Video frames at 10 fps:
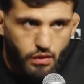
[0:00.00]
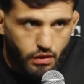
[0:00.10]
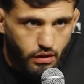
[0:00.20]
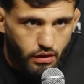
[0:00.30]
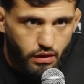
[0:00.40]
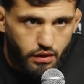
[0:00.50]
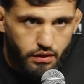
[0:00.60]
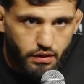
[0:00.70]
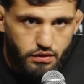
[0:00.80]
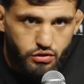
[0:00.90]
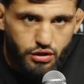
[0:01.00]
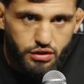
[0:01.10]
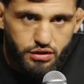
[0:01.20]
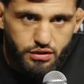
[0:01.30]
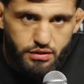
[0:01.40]
Uh, a lot of things
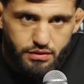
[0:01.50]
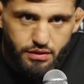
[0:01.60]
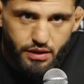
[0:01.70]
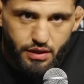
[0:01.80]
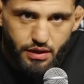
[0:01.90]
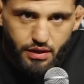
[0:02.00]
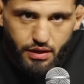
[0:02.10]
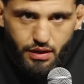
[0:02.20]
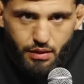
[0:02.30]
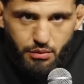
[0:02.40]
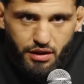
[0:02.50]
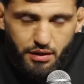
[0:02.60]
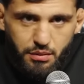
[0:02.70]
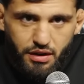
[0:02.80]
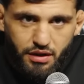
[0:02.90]
changed. I'm
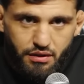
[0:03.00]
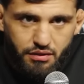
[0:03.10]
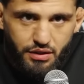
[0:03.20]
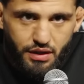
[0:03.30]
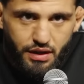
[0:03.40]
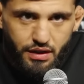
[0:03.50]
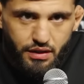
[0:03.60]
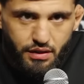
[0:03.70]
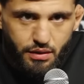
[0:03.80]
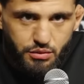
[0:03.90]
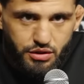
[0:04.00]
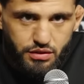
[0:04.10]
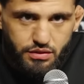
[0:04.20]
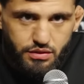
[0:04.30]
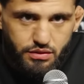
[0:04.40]
getting better every day. I'm
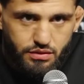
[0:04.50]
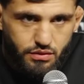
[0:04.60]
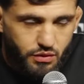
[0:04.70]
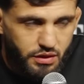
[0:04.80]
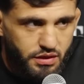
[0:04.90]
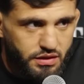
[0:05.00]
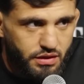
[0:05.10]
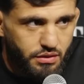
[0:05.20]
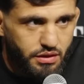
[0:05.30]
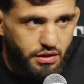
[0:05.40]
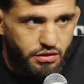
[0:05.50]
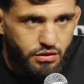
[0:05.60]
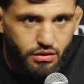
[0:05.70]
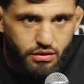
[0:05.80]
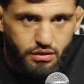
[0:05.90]
just 27 years
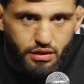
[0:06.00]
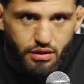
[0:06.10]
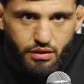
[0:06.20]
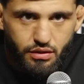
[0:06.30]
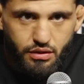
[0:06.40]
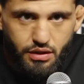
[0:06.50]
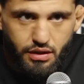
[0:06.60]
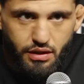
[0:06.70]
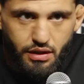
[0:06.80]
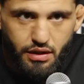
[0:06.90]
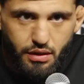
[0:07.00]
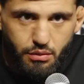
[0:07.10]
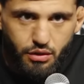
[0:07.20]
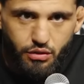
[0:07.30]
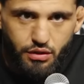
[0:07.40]
old, you know, and like
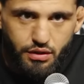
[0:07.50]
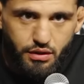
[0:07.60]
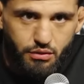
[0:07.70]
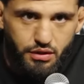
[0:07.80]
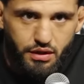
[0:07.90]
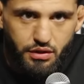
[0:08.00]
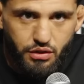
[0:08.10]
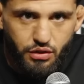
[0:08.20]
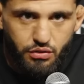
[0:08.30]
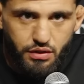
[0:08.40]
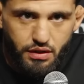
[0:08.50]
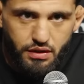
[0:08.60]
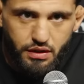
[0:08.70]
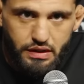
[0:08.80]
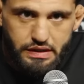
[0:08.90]
I'm learning every day new
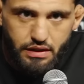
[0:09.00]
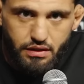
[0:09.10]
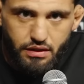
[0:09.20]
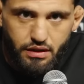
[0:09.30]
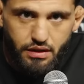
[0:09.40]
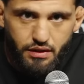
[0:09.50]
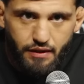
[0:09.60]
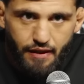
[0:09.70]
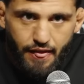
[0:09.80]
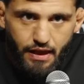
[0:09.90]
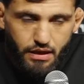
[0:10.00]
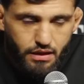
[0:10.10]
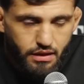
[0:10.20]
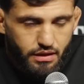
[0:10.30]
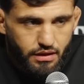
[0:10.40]
techniques and. Uh,
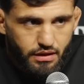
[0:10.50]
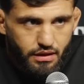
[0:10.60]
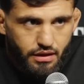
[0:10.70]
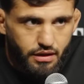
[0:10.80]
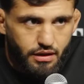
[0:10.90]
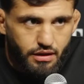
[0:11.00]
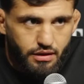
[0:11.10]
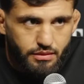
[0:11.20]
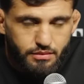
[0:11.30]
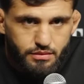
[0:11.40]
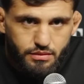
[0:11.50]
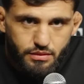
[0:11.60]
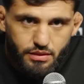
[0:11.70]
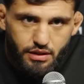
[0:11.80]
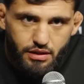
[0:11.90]
uh
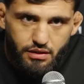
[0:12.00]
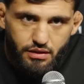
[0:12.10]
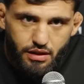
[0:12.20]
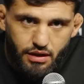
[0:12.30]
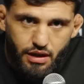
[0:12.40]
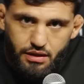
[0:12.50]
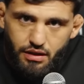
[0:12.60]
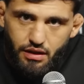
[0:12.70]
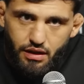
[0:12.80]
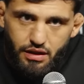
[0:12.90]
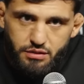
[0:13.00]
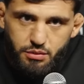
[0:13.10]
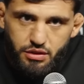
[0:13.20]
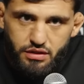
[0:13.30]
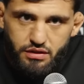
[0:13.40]
I got a lot of
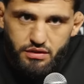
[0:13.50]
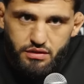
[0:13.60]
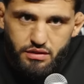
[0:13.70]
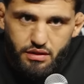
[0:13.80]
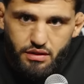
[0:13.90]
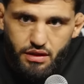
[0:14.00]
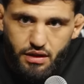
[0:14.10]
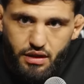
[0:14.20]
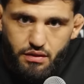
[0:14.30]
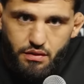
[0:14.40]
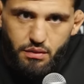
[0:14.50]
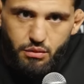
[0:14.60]
experience, and I got three